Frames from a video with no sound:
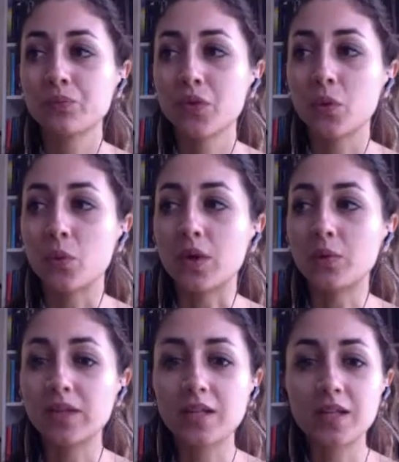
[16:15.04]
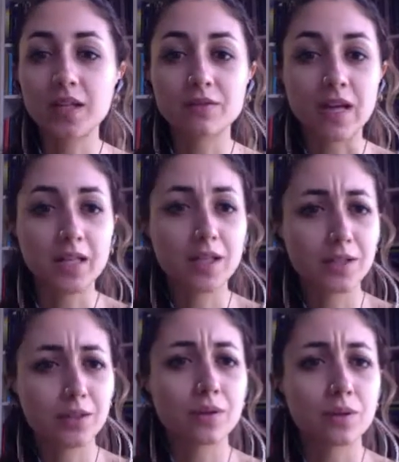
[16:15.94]
when we think of that
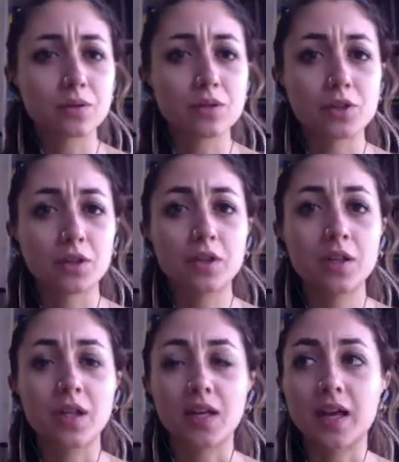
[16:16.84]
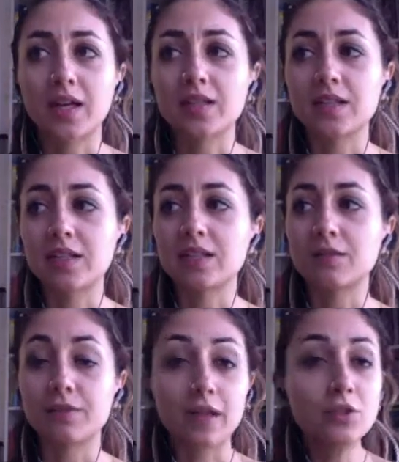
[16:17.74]
hero's journey and the
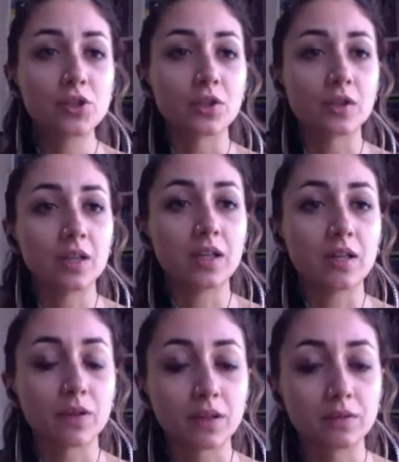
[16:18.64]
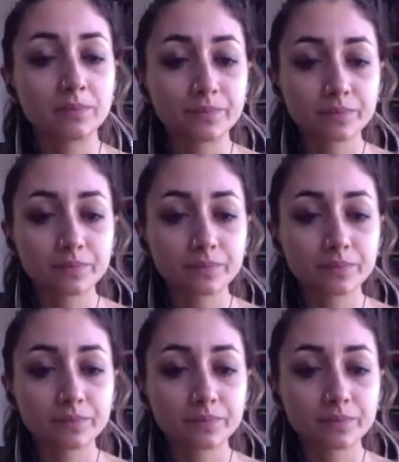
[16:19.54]
adventure even